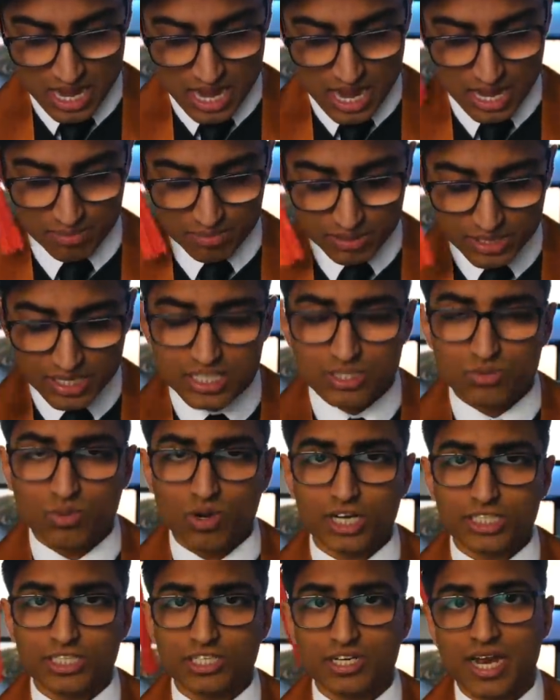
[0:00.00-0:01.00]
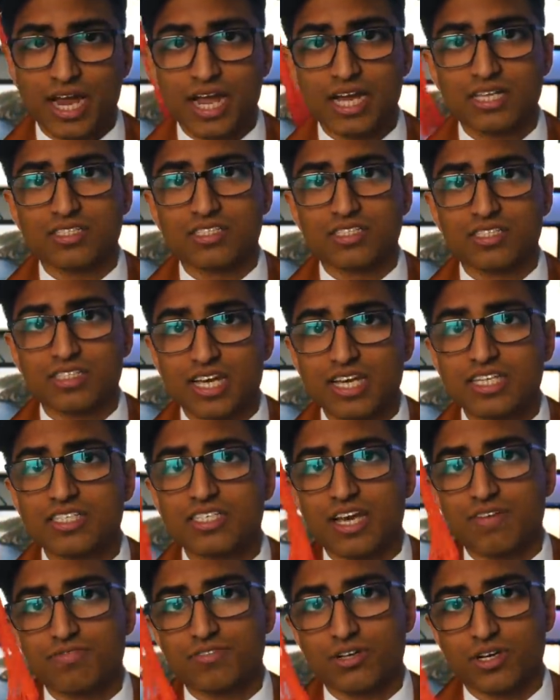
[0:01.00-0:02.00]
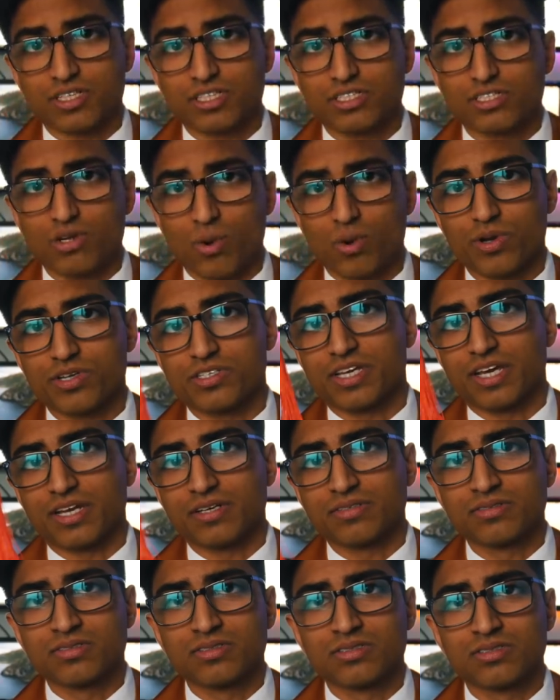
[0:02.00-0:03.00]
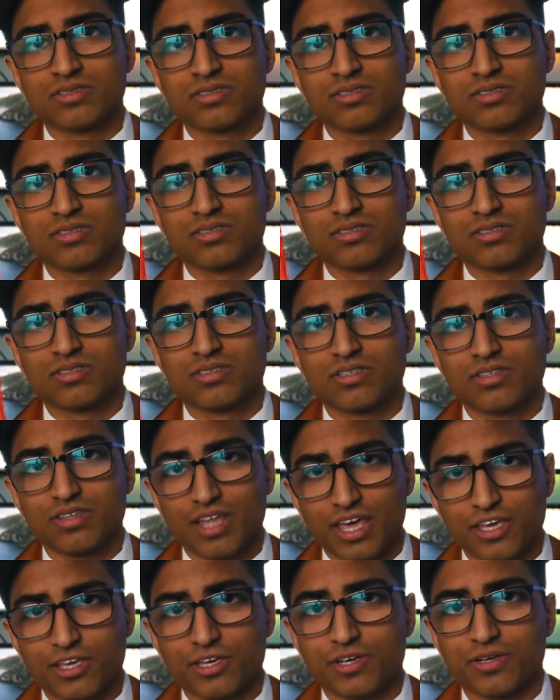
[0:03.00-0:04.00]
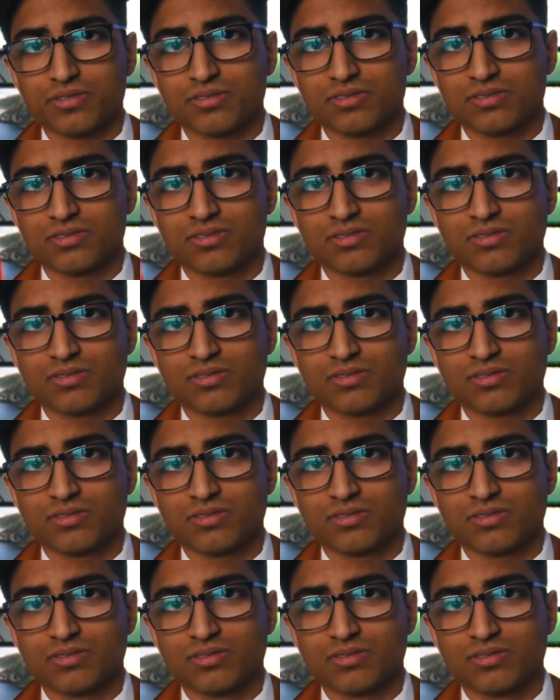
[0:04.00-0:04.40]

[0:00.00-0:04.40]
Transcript: and please wash your hands and stay safe during this quarantine. Thank you.